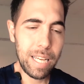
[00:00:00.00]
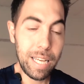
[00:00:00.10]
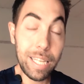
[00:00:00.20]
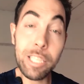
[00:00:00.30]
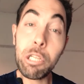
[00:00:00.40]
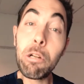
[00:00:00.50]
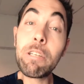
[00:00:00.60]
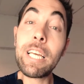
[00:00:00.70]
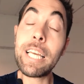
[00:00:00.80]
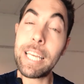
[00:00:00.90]
is
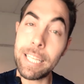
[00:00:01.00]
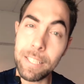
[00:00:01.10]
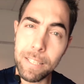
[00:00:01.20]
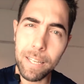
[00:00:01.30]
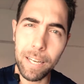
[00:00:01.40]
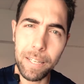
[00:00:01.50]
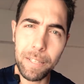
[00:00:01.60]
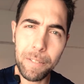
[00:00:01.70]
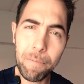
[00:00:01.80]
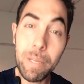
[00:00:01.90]
looking
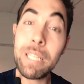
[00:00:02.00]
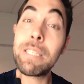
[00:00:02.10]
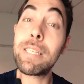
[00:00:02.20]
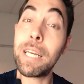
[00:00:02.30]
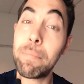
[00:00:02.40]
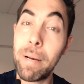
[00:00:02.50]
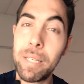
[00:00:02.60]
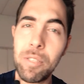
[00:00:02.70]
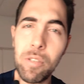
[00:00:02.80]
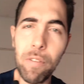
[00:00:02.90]
inside
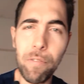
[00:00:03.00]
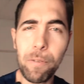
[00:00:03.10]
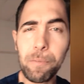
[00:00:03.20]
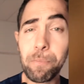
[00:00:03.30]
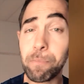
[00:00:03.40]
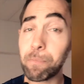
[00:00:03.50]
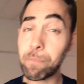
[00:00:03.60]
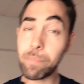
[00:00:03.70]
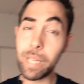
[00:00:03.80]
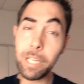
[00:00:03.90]
myself.
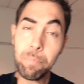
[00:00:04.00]
And